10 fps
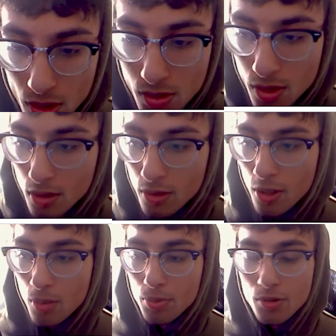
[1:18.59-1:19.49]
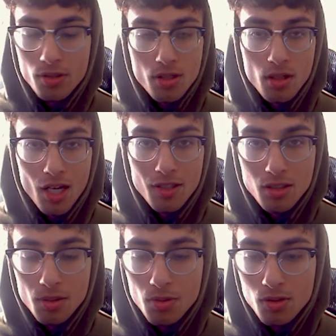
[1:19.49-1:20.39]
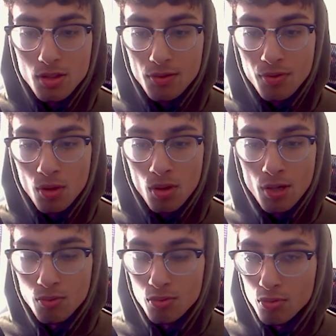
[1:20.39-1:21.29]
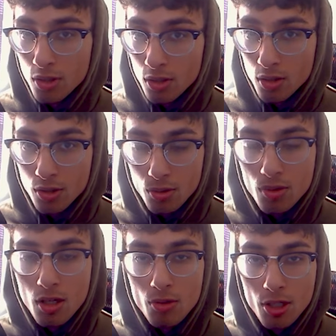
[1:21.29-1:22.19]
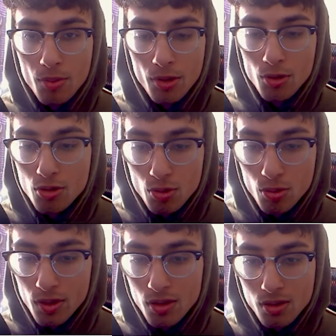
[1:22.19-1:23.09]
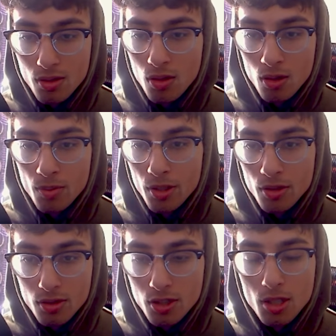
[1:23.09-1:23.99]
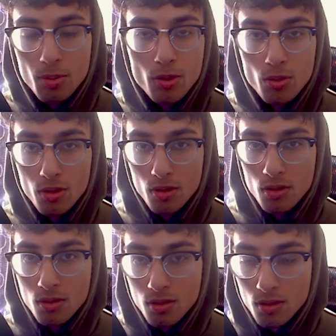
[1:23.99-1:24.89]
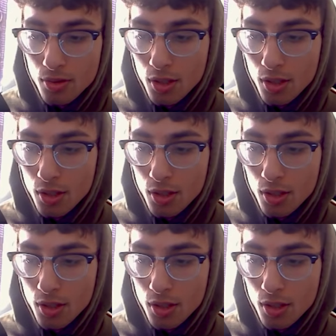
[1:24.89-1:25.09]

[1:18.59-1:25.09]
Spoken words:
Now, stick layout preset, I just keep this default. I really do not recommend you tweak this at all, man. Just keep it the way it is.